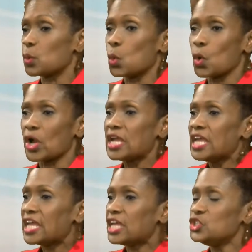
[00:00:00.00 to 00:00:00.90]
or
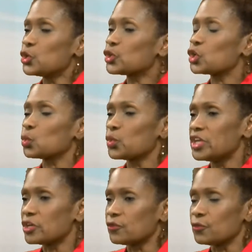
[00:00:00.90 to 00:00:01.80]
in your
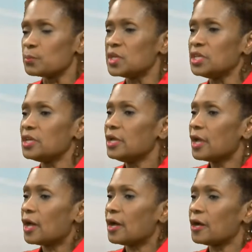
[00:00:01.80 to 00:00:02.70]
career. For me,
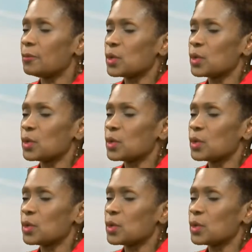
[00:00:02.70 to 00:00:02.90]
it